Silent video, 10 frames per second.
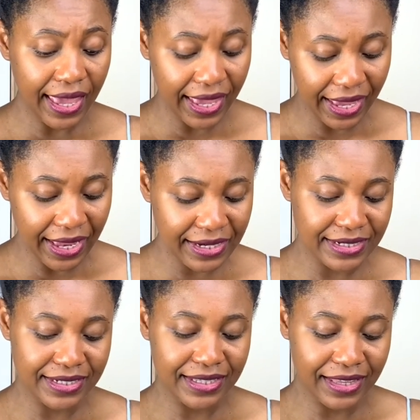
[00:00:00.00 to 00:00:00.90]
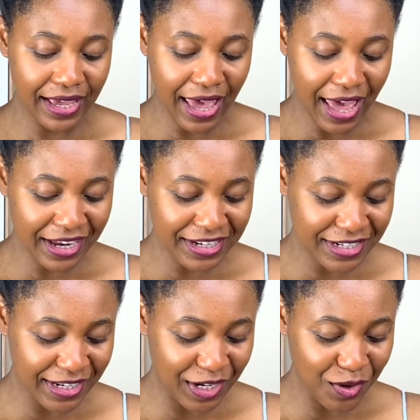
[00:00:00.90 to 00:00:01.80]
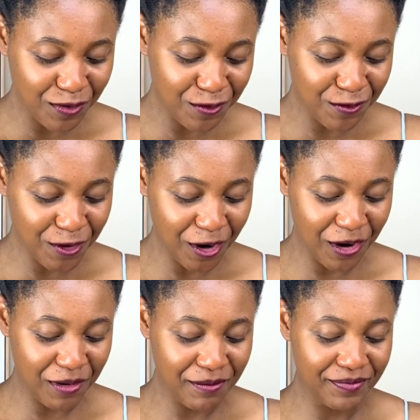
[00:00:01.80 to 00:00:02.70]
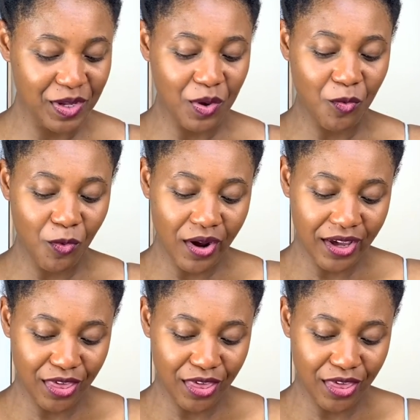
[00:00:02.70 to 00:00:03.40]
and they actually confirm what I